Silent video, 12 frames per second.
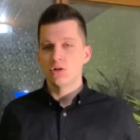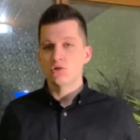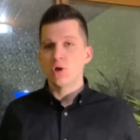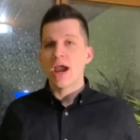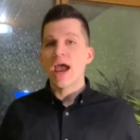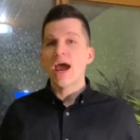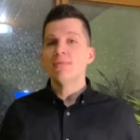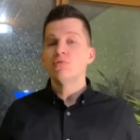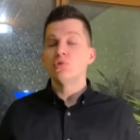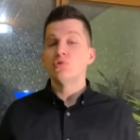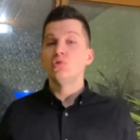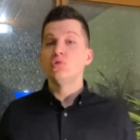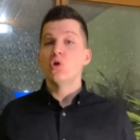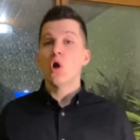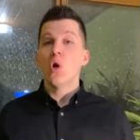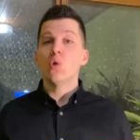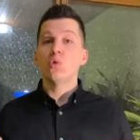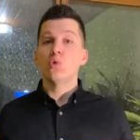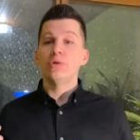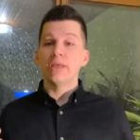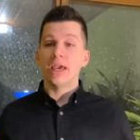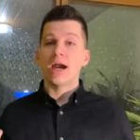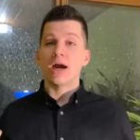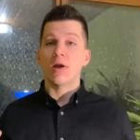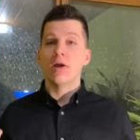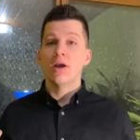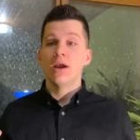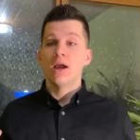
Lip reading: So I have to know who they are.